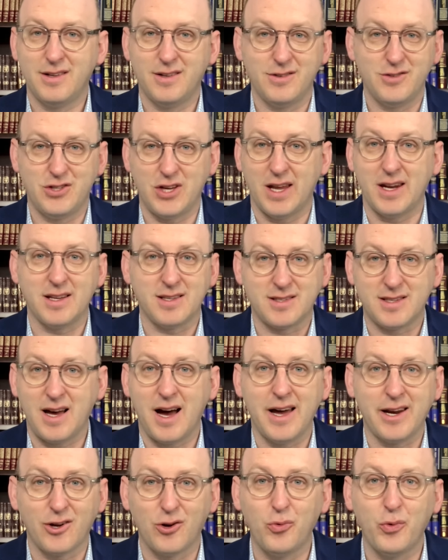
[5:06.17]

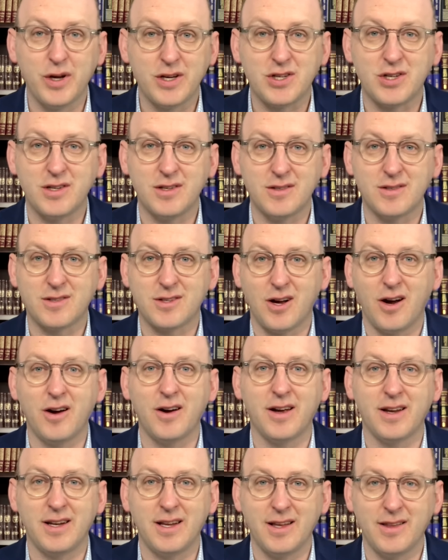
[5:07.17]
genocidal wishes
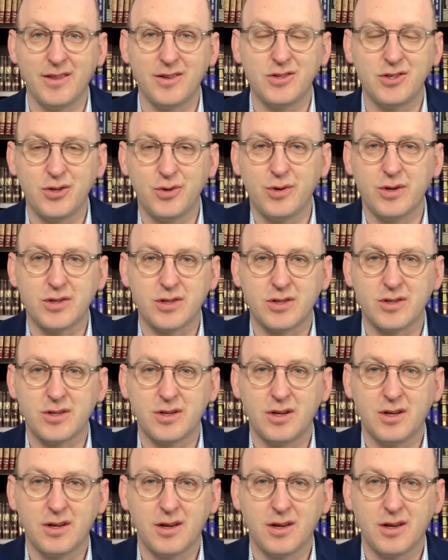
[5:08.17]
targeting the Jewish